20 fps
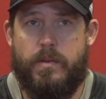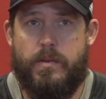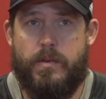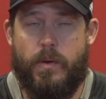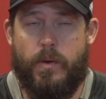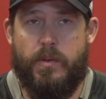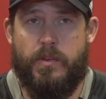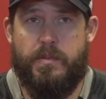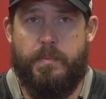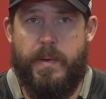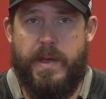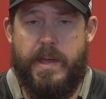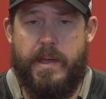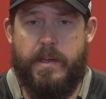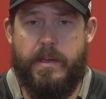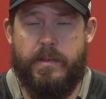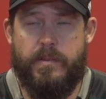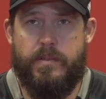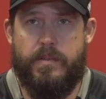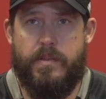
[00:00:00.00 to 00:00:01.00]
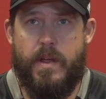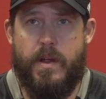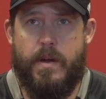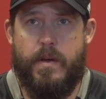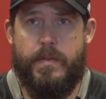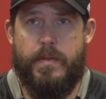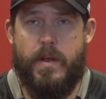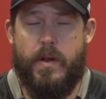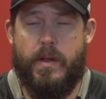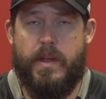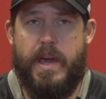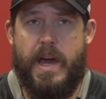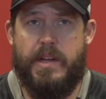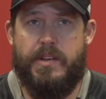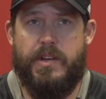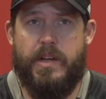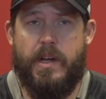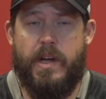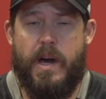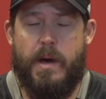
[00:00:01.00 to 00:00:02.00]
so to speak, is they're
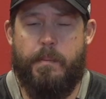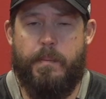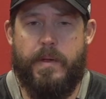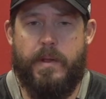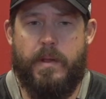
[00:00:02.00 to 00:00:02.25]
catching up